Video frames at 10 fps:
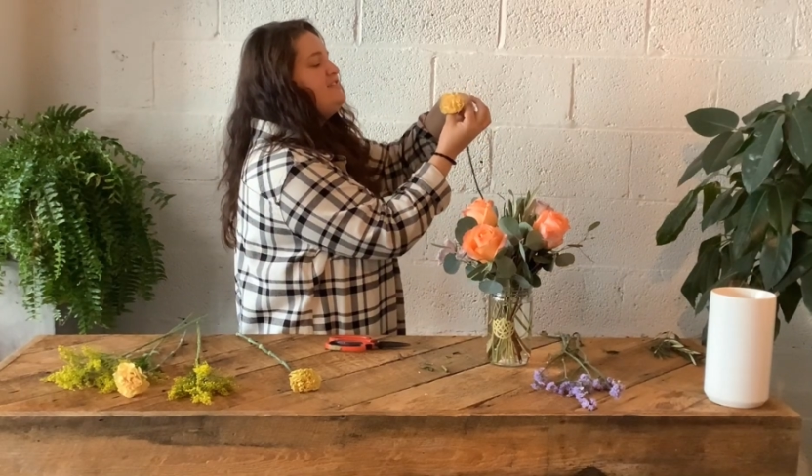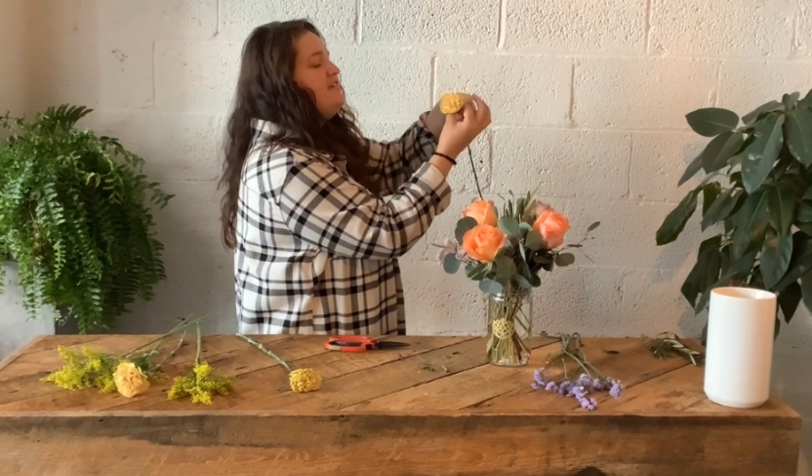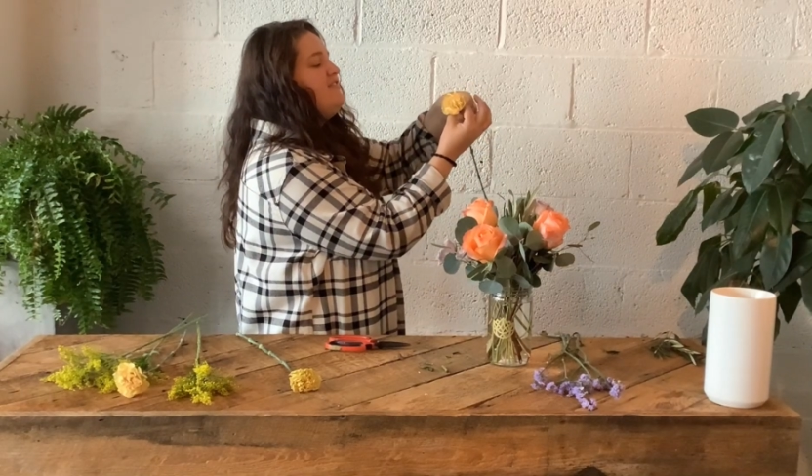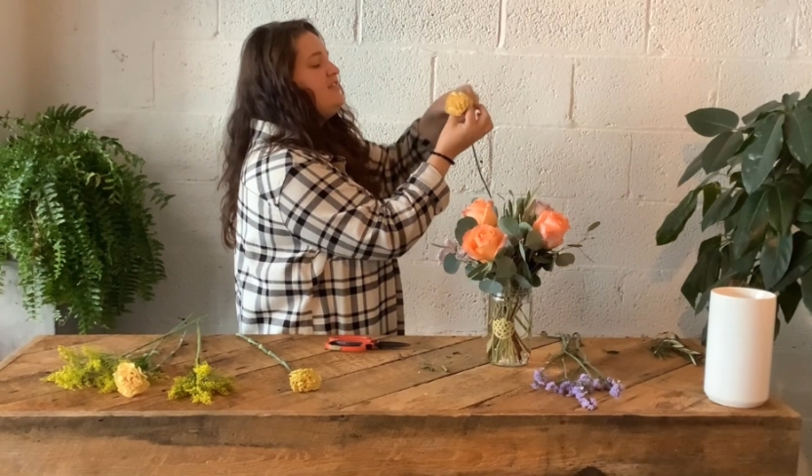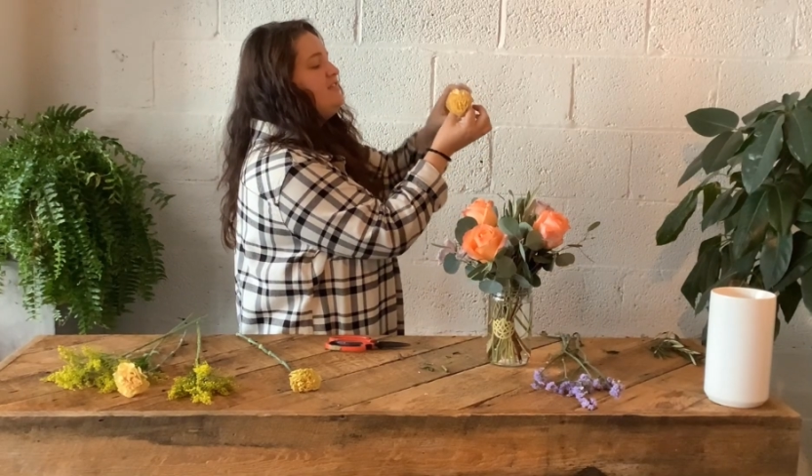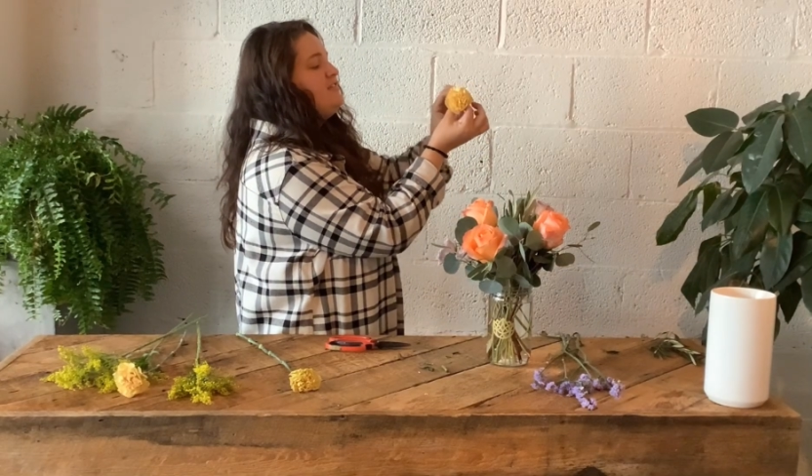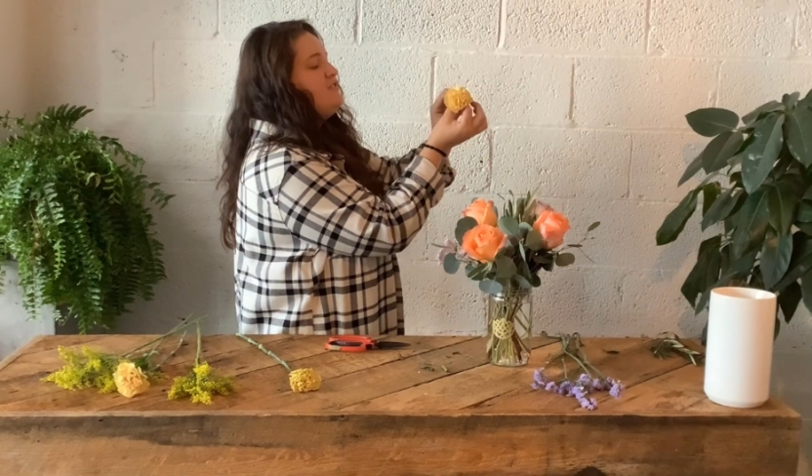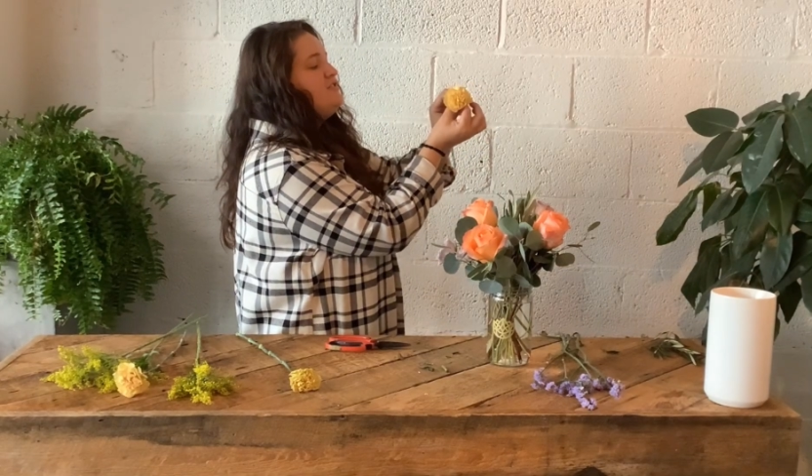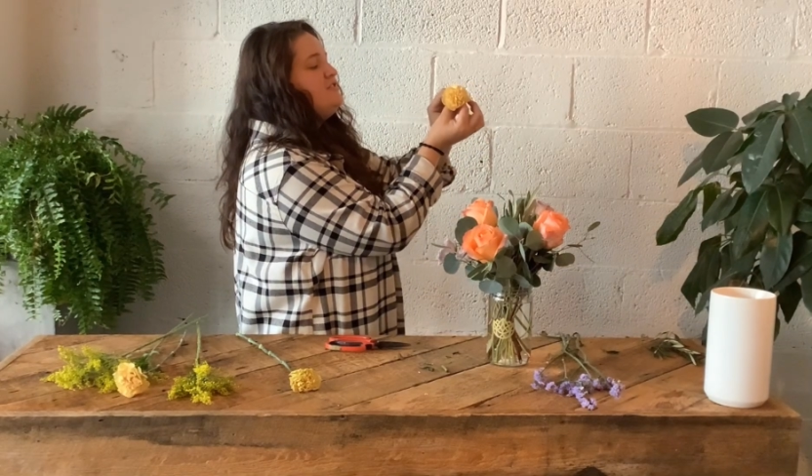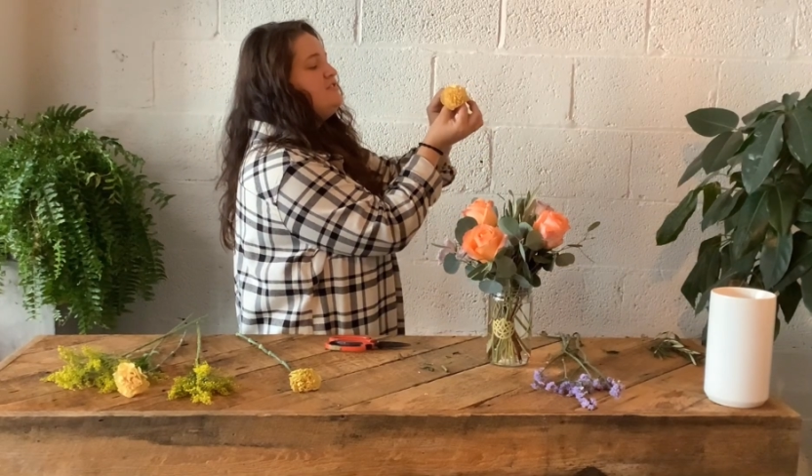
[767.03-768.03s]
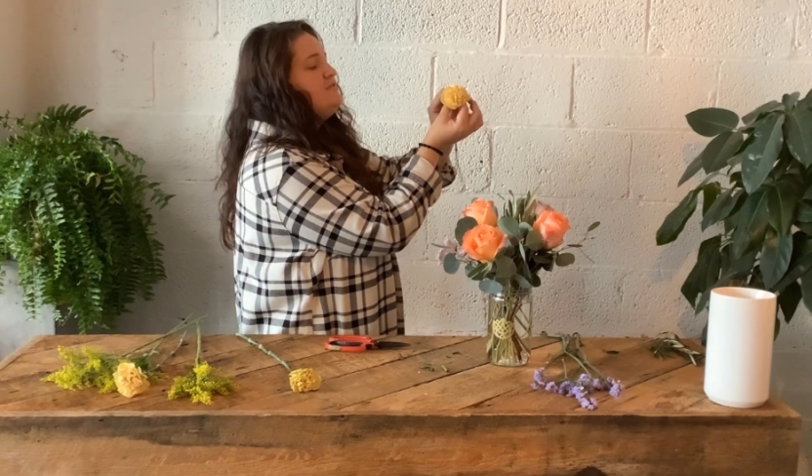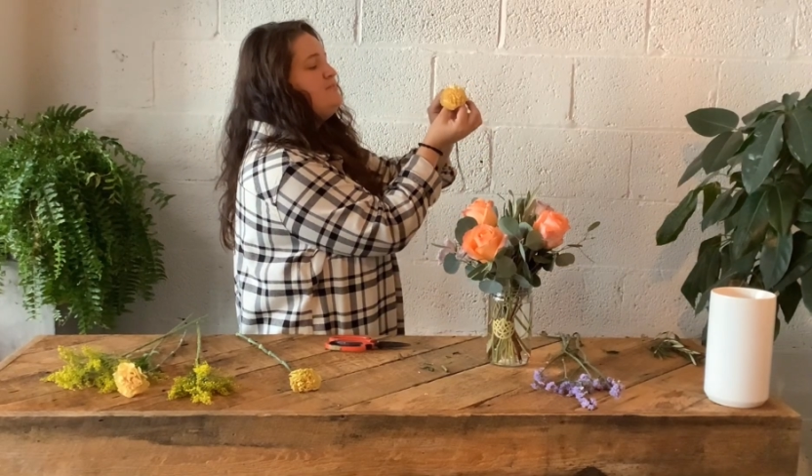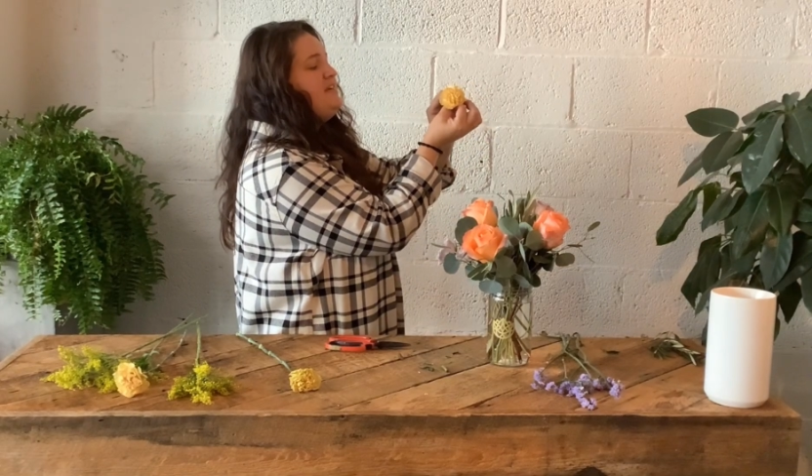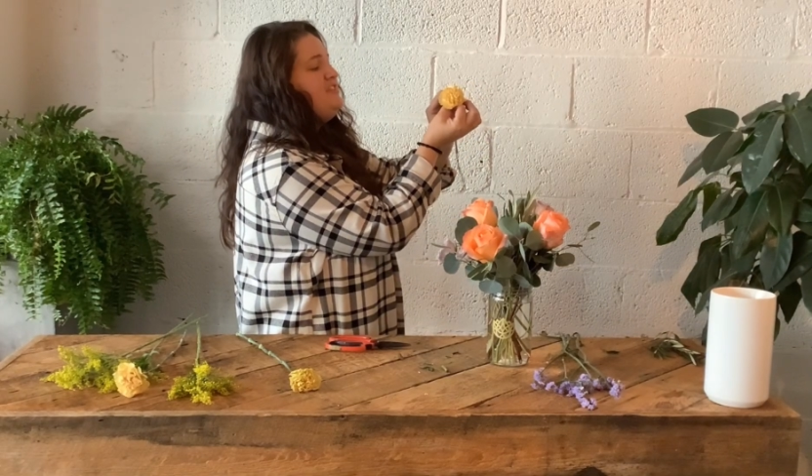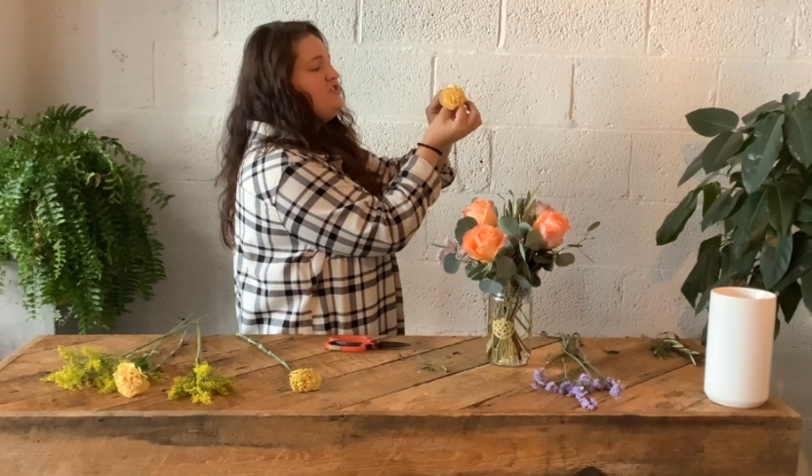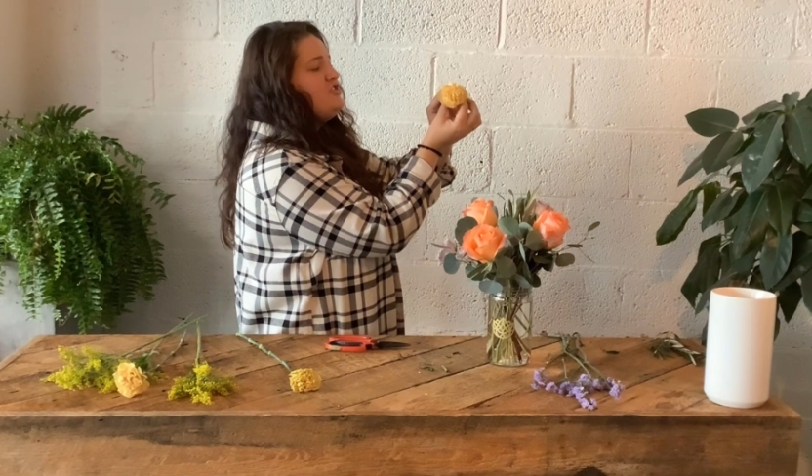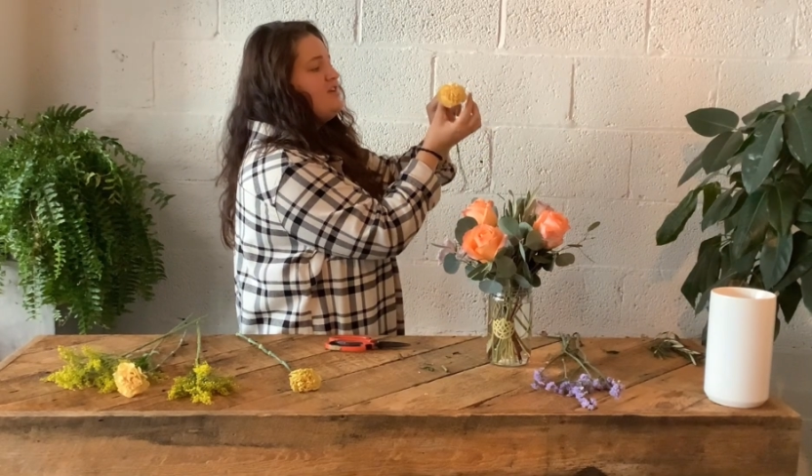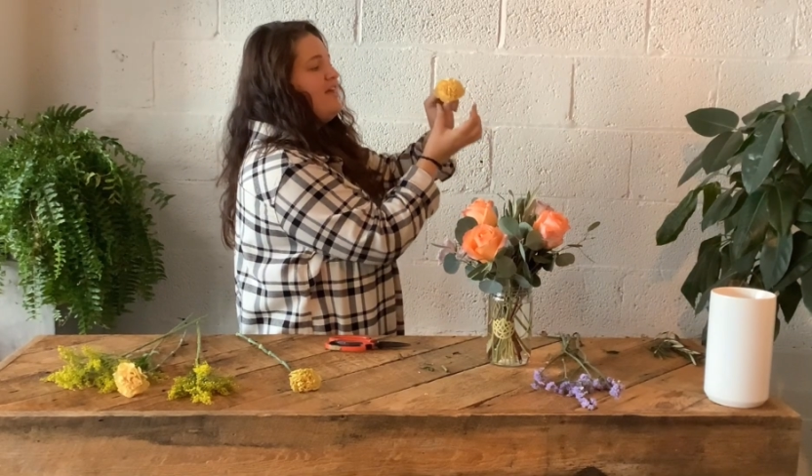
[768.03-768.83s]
give it a little pinch